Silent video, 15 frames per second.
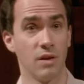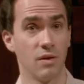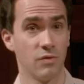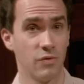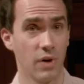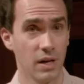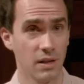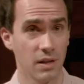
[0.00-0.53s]

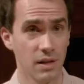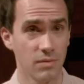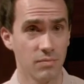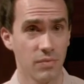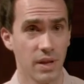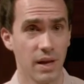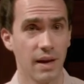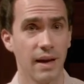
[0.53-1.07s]
Finally,
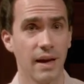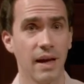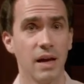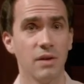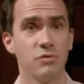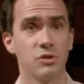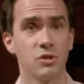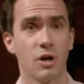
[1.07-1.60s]

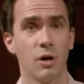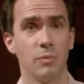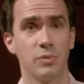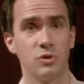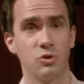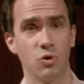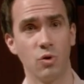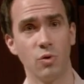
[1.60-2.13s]
F
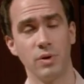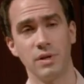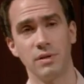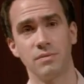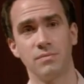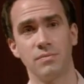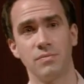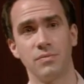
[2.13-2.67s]
sharp Dorian.
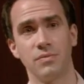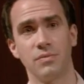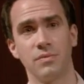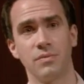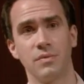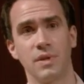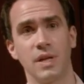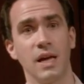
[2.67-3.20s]

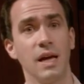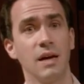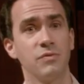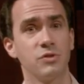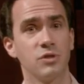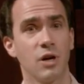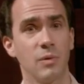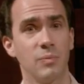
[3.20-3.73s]
F
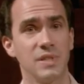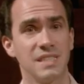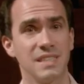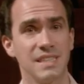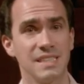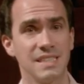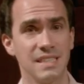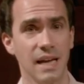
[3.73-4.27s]
sharp is the
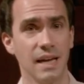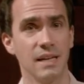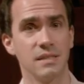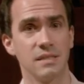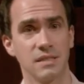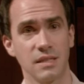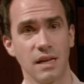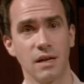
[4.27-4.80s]
2nd
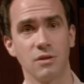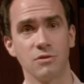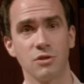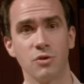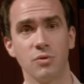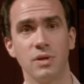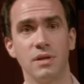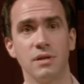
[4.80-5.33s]
scale
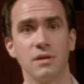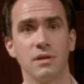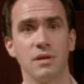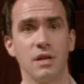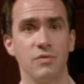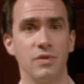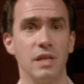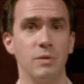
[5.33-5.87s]
degree
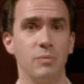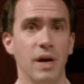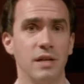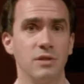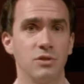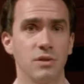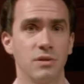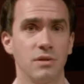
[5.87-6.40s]
of E
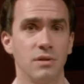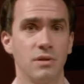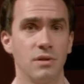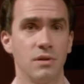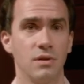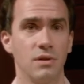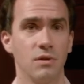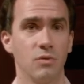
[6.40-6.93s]
major,
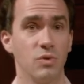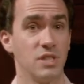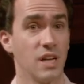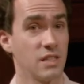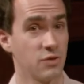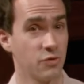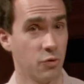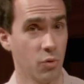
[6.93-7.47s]
which
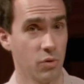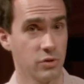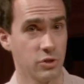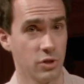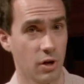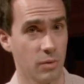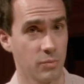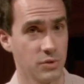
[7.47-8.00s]
has 4
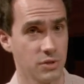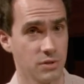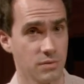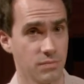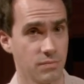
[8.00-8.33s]
sharps.